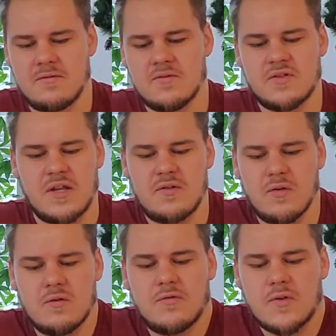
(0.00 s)
Stay
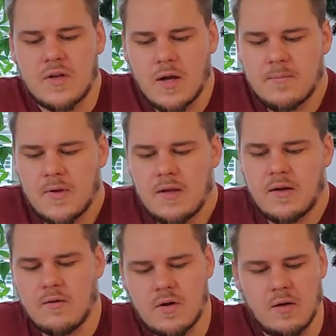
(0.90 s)
tuned for the update that
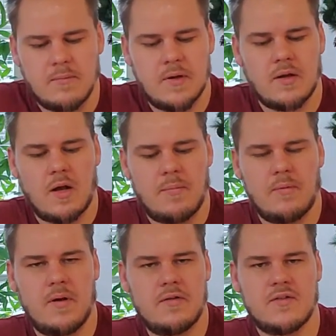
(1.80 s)
will come in a couple of
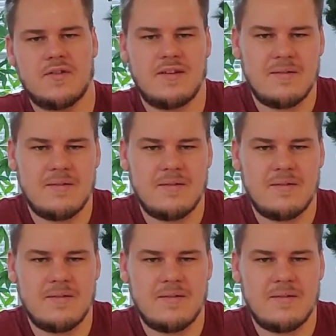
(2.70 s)
months.